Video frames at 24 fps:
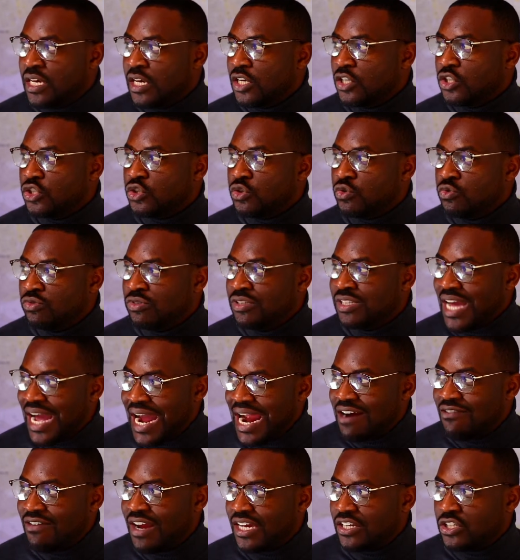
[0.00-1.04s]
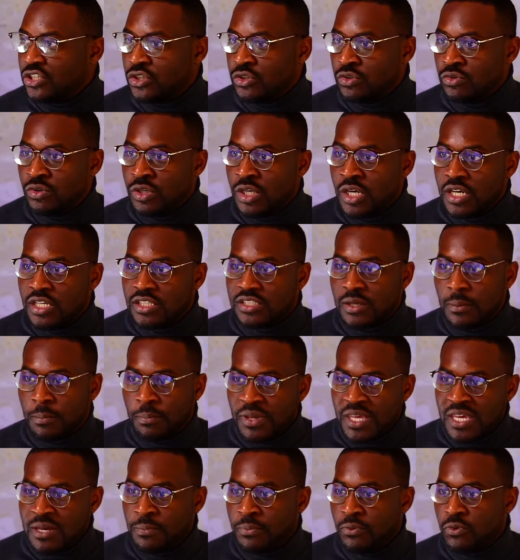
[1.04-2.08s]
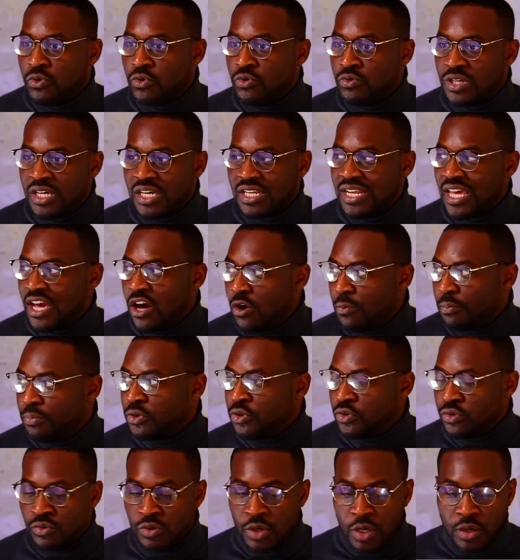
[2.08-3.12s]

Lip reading: to direct you to people who can help you